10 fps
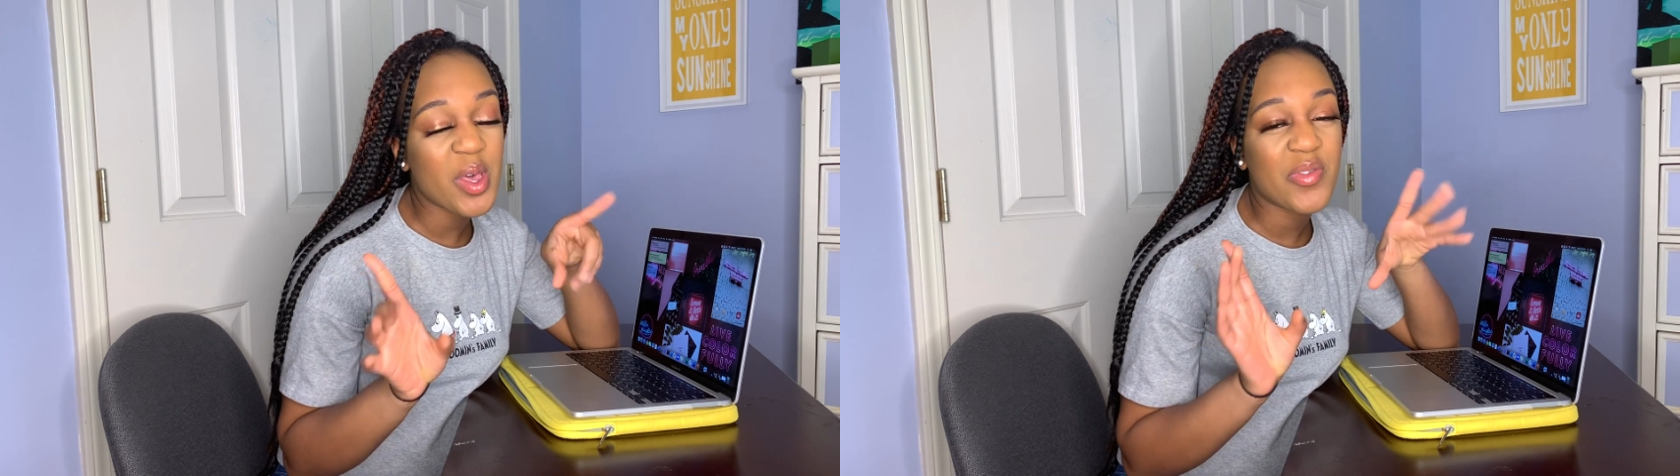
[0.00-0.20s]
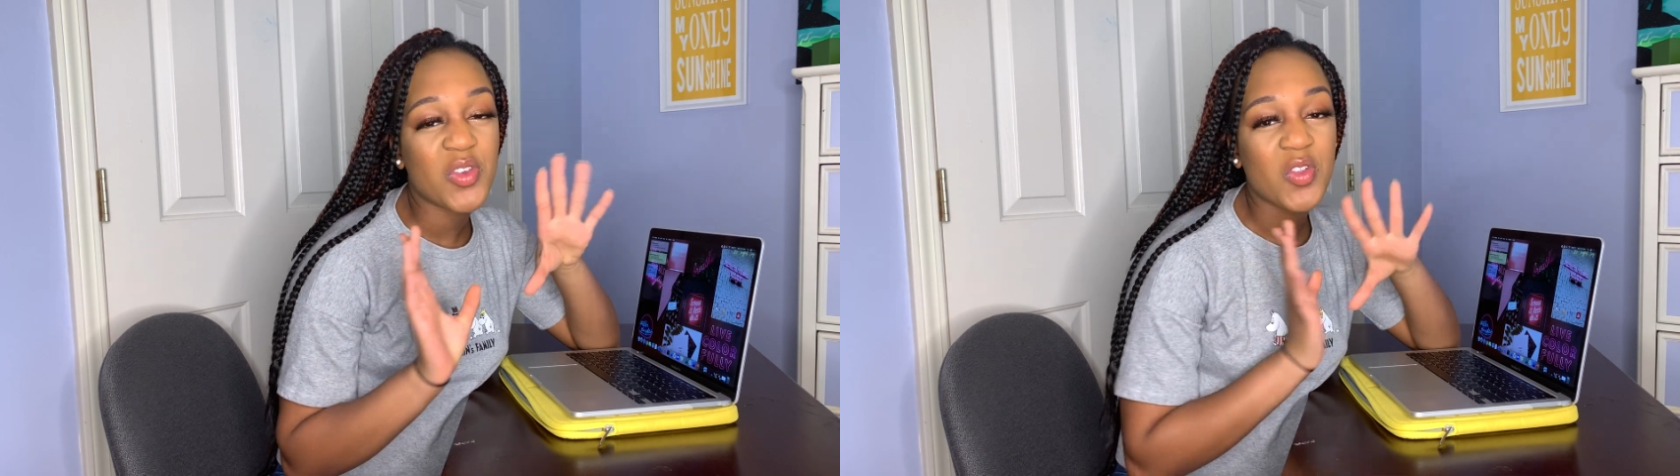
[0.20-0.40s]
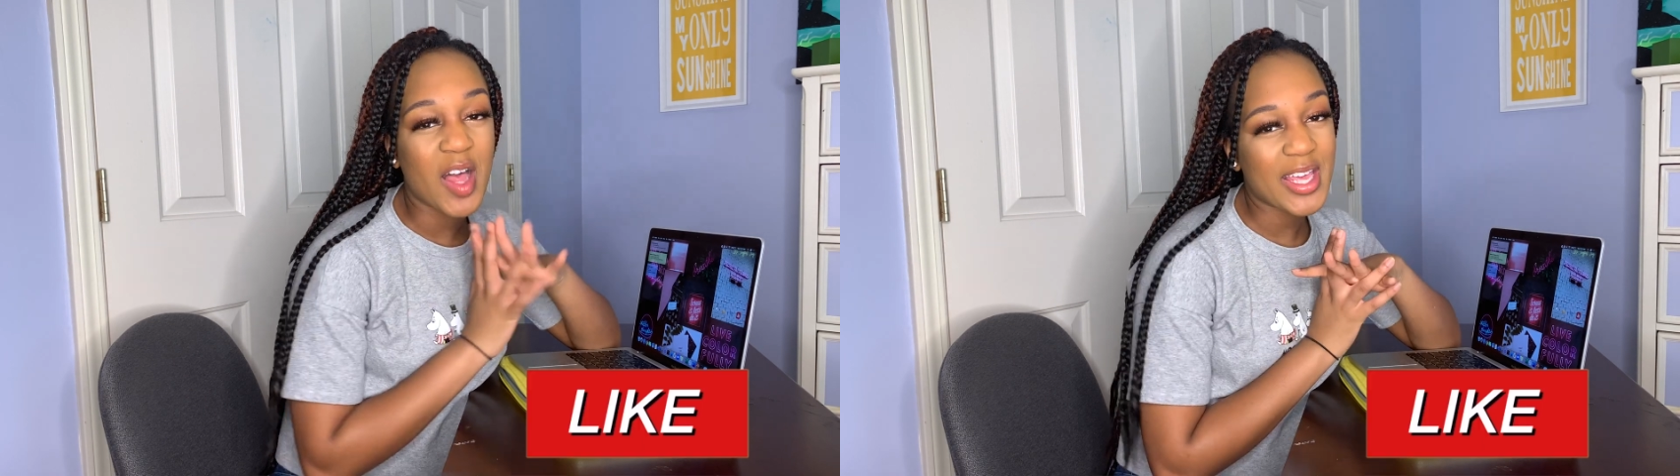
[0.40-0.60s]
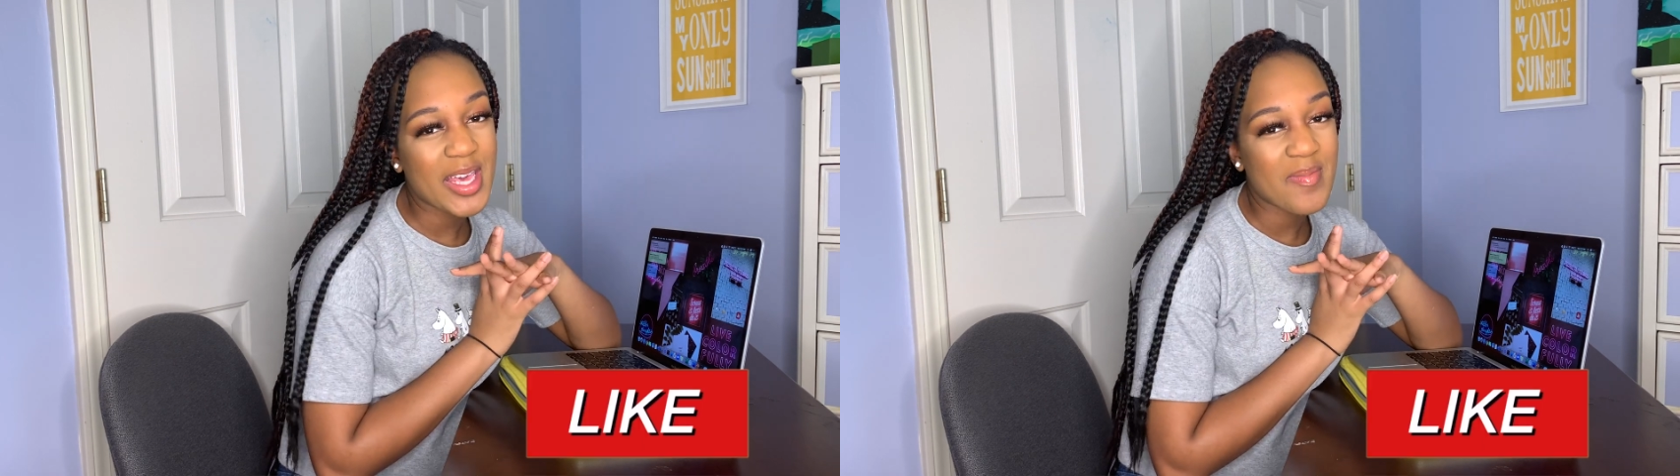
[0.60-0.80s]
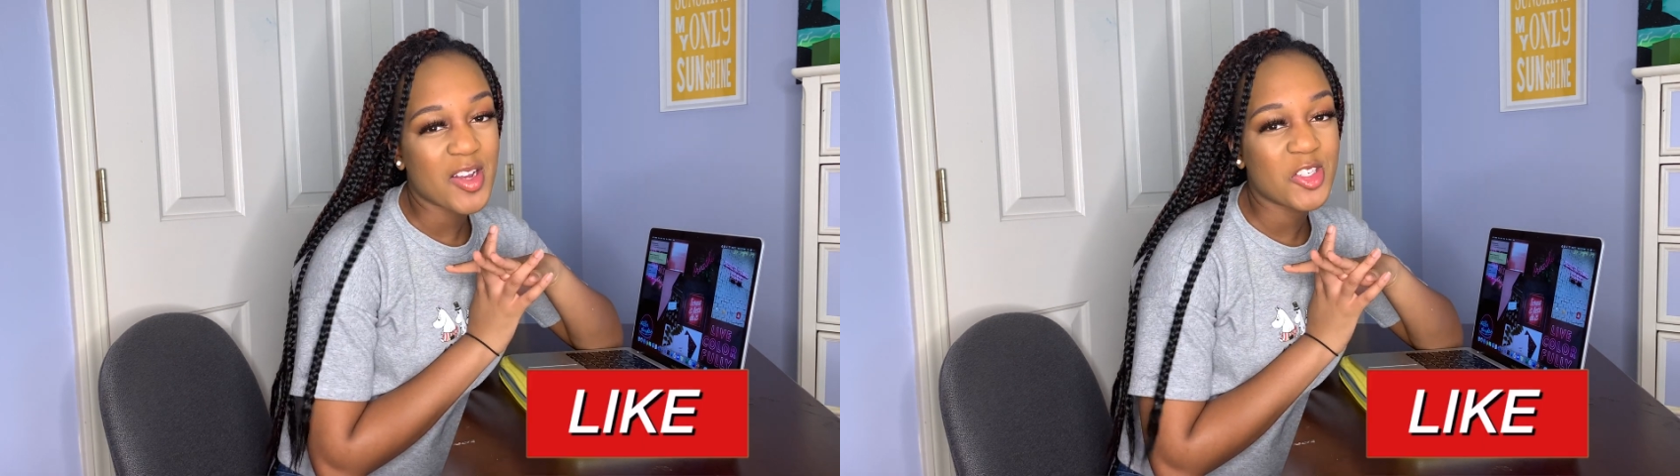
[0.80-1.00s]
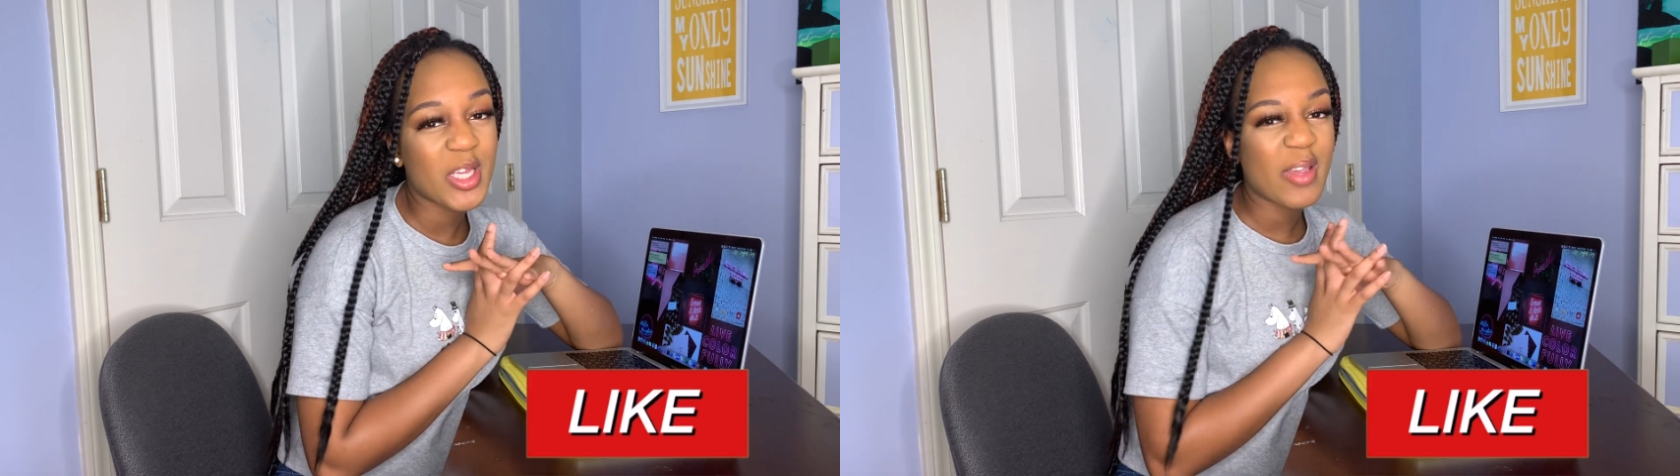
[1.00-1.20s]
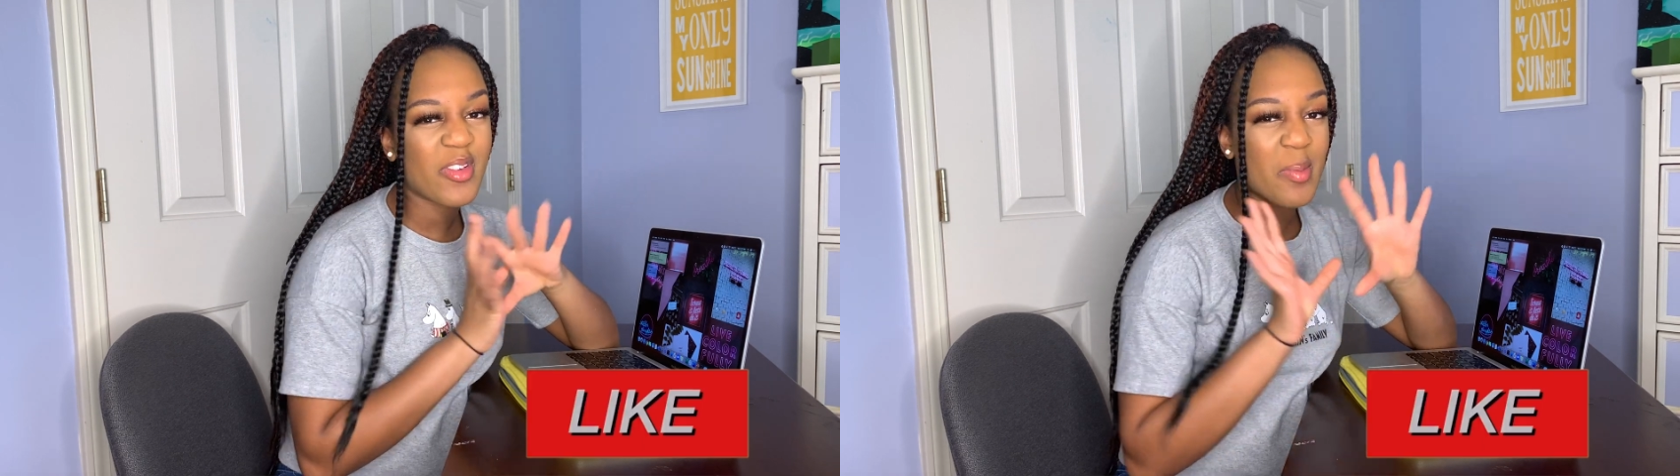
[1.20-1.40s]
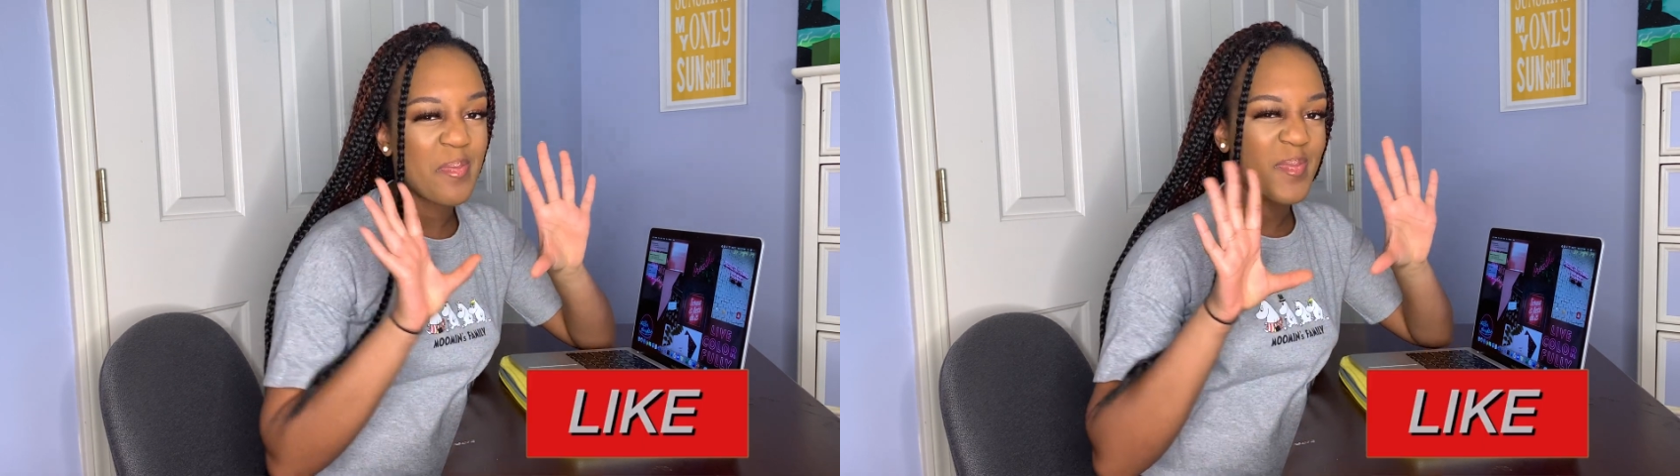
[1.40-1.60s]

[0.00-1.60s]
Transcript: If you like it, make sure to give it a